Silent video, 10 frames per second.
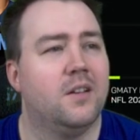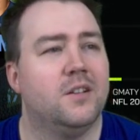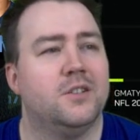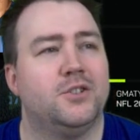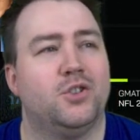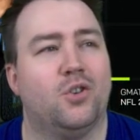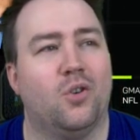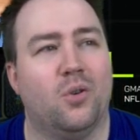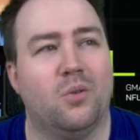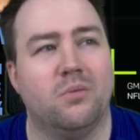
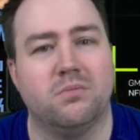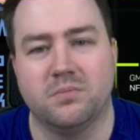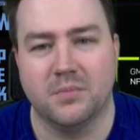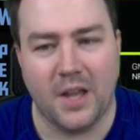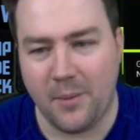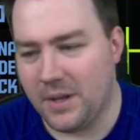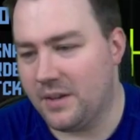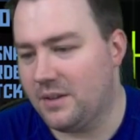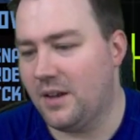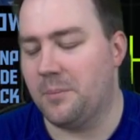So
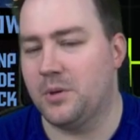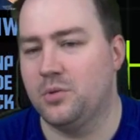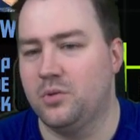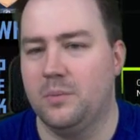immediately number 2,